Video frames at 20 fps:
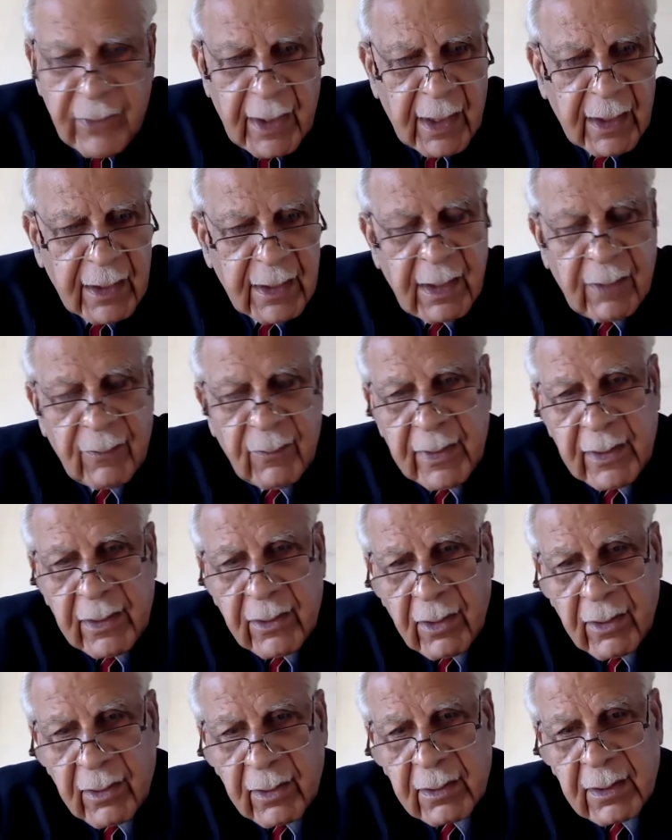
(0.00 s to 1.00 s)
things that we
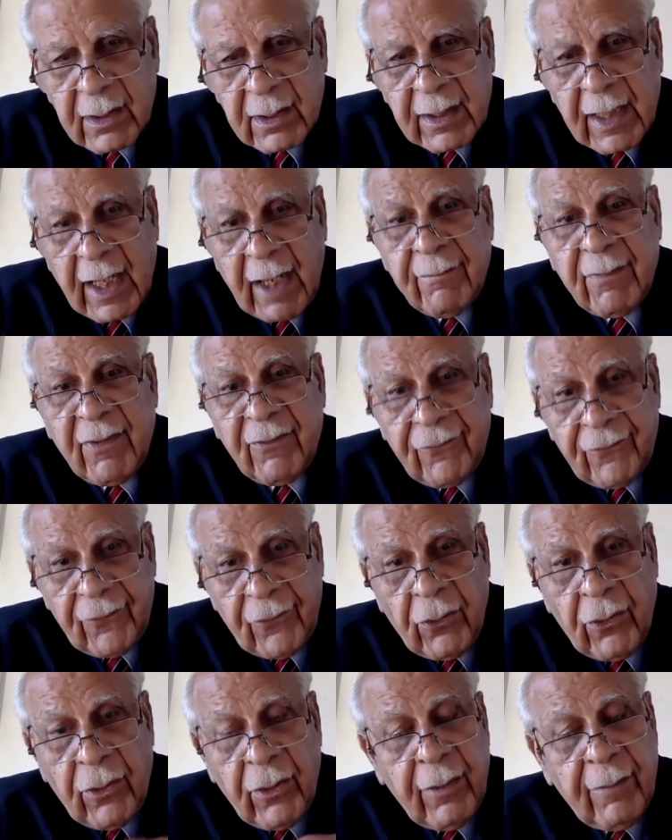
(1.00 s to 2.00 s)
talked the time
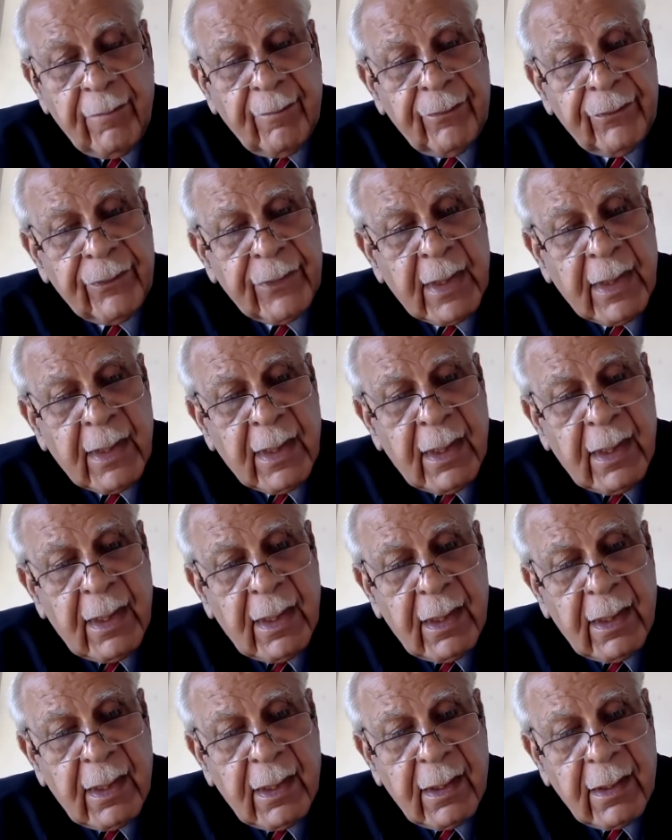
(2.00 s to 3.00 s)
before,
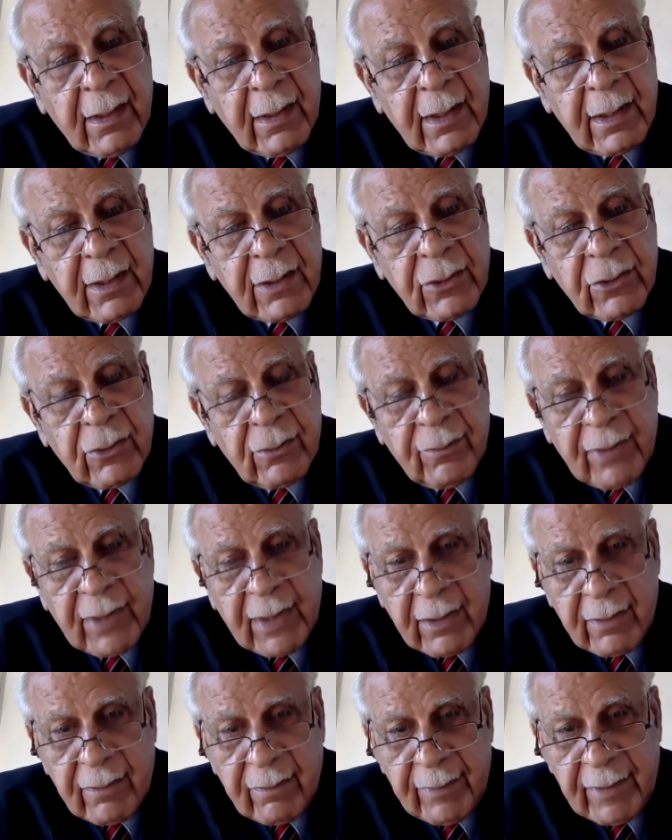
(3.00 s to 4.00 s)
just to
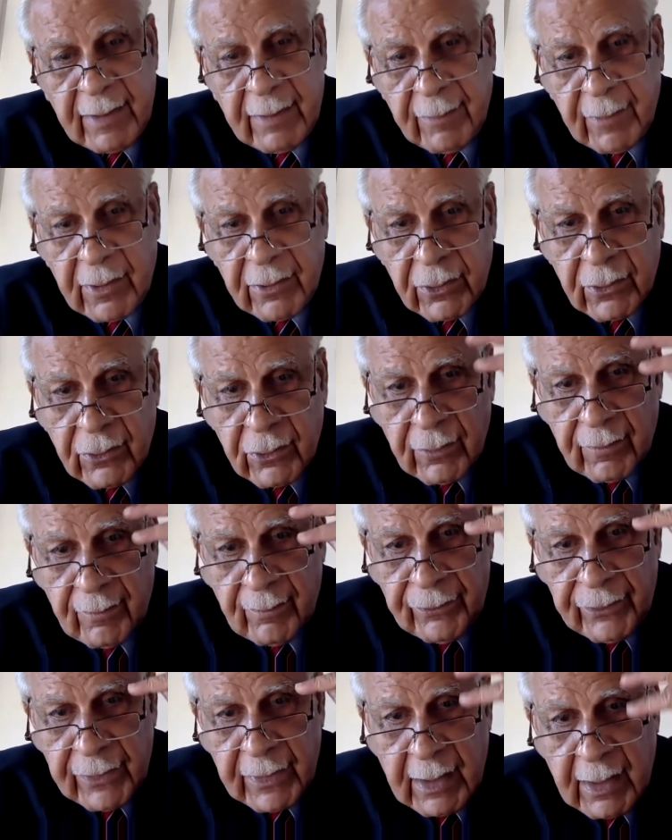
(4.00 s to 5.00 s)
bring people to
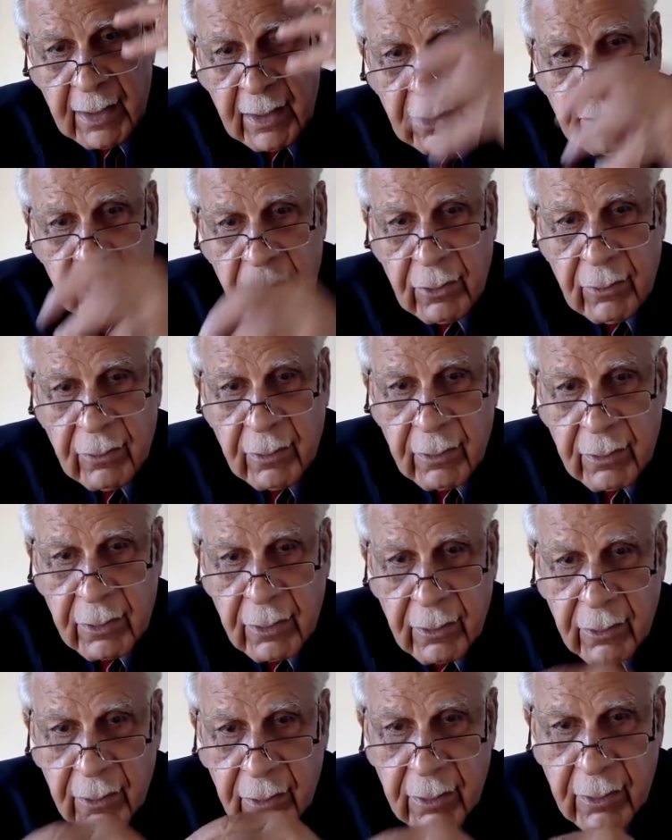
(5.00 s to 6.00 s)

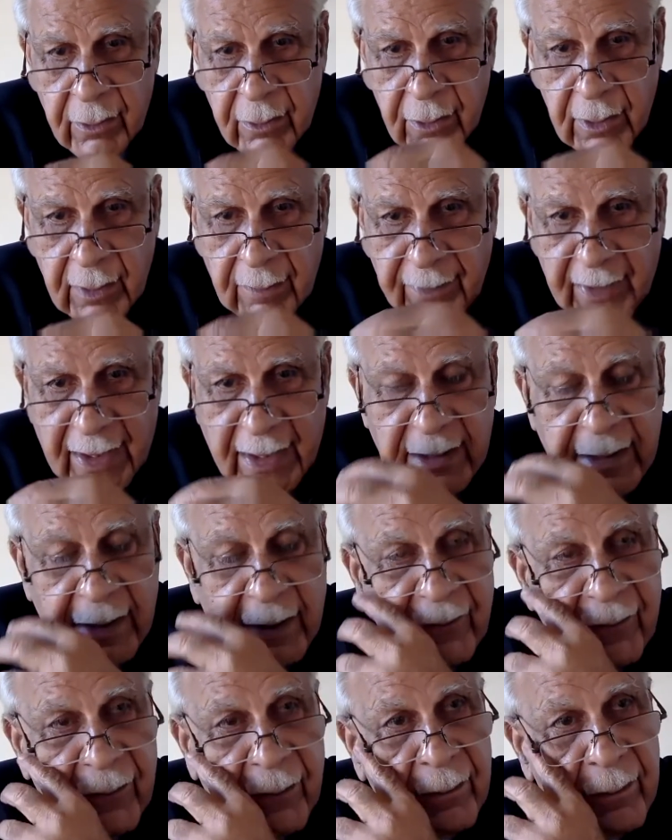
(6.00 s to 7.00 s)
the
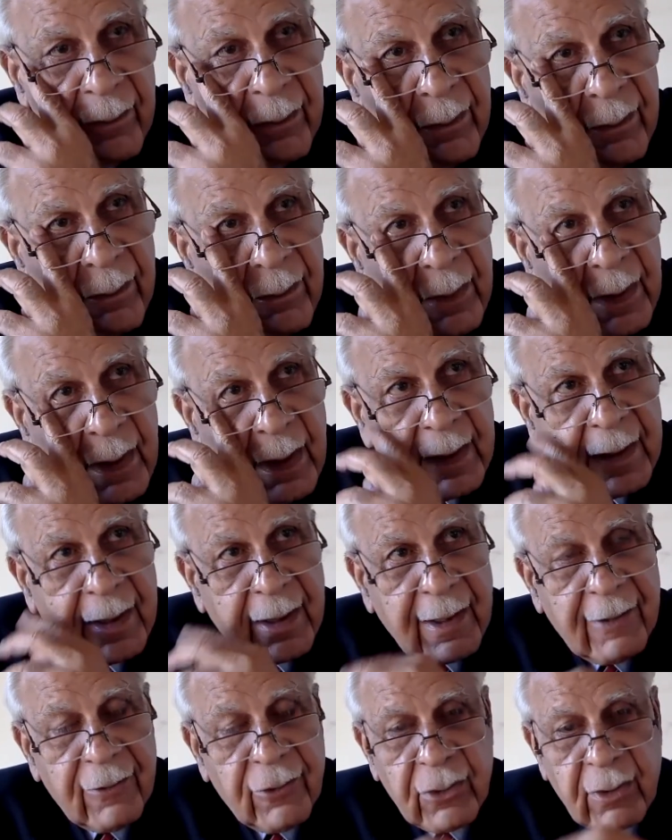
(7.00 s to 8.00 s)
present, from
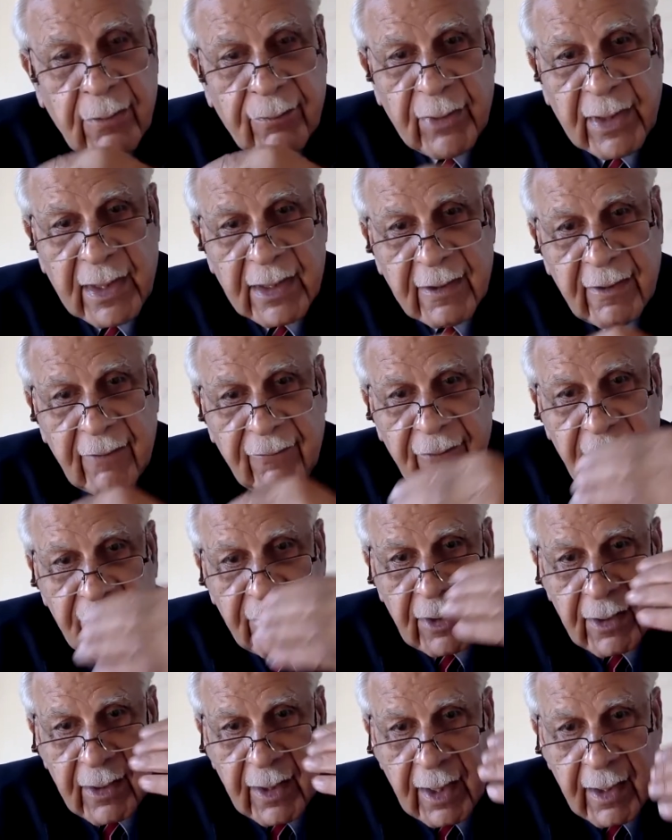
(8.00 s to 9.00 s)
linking it to the present from
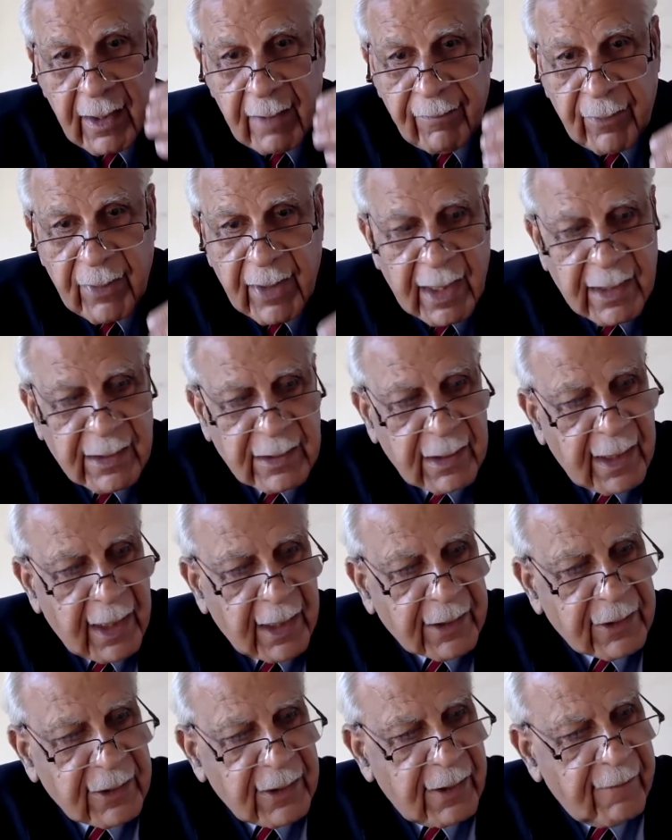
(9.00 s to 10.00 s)
the last
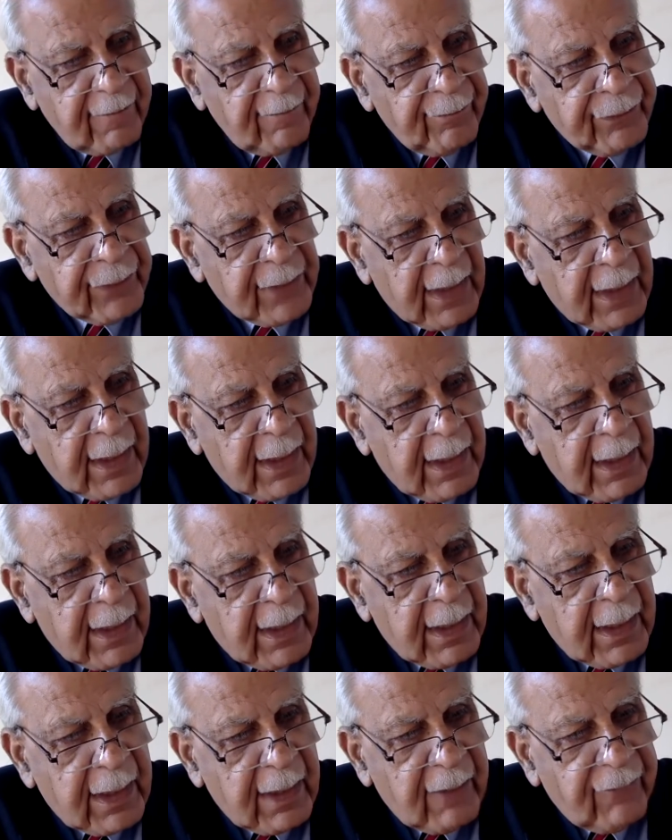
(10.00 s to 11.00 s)
lecture.
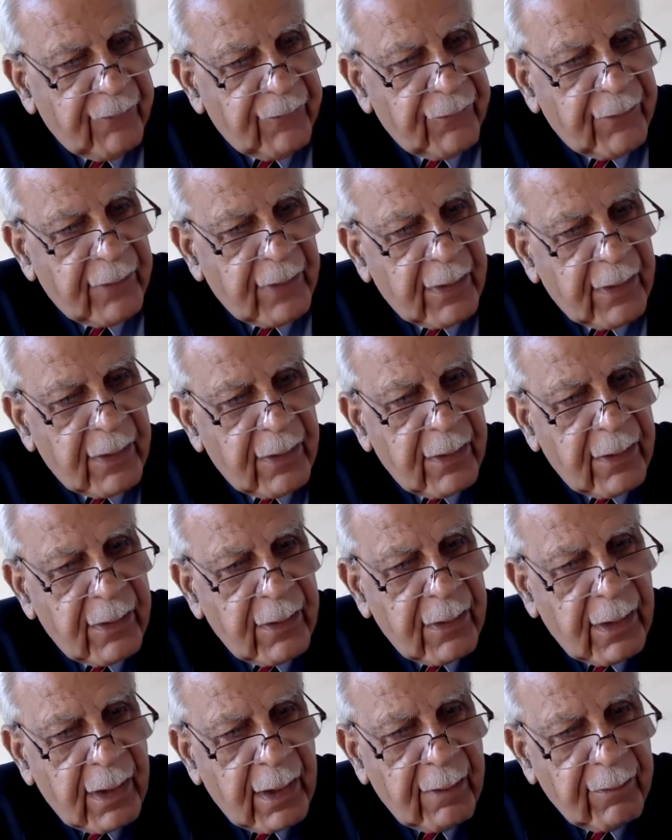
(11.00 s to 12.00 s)
And if
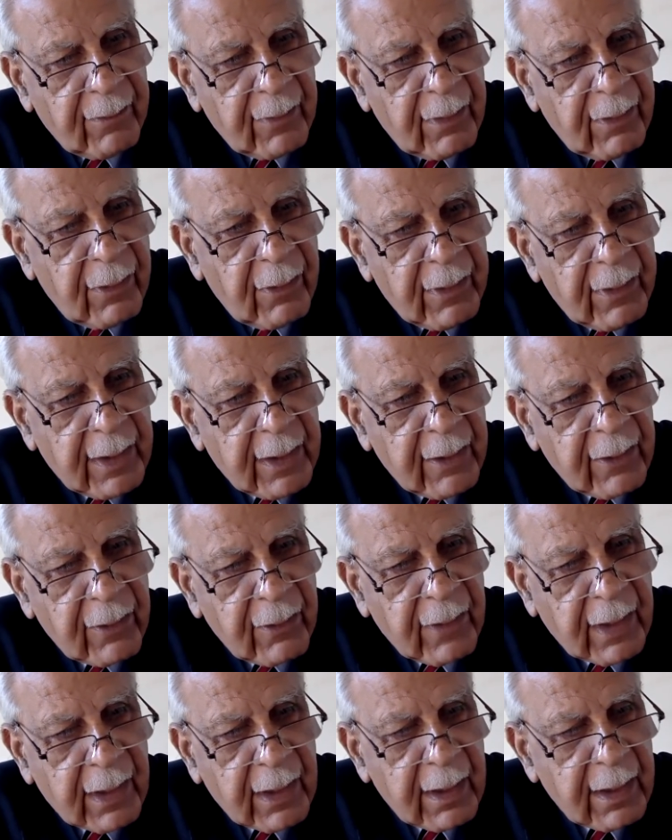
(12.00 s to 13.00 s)
I'm holding
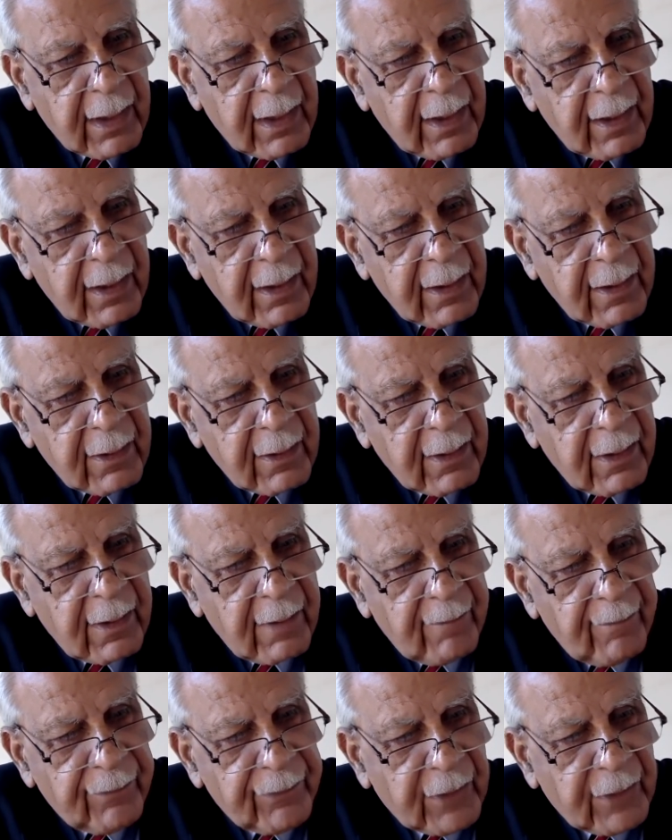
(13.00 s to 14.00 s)
correctly, is
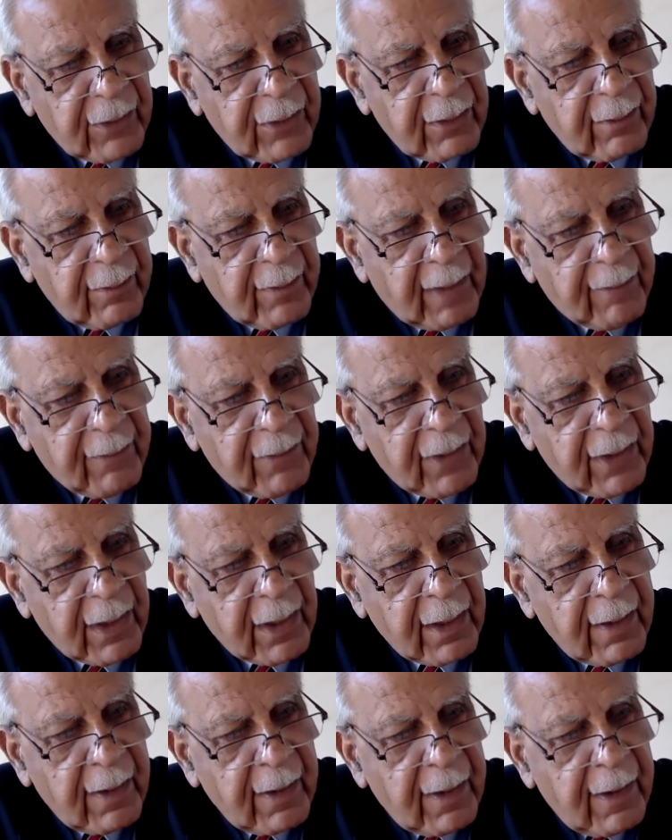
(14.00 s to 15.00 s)
remembering,